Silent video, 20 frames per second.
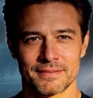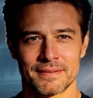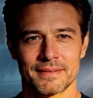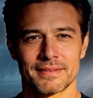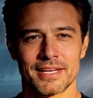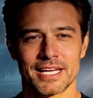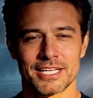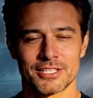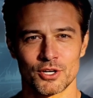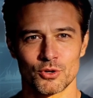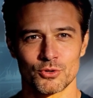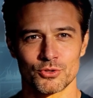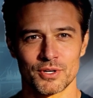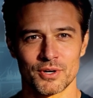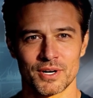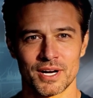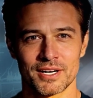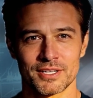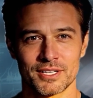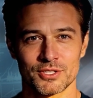They don't know
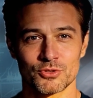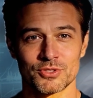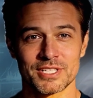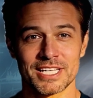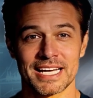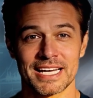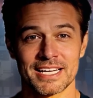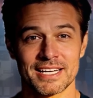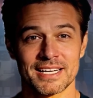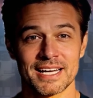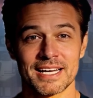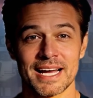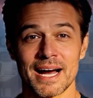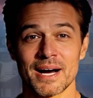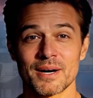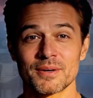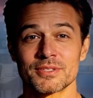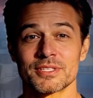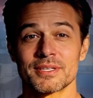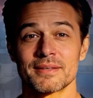how to create an
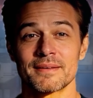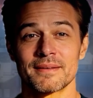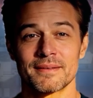account.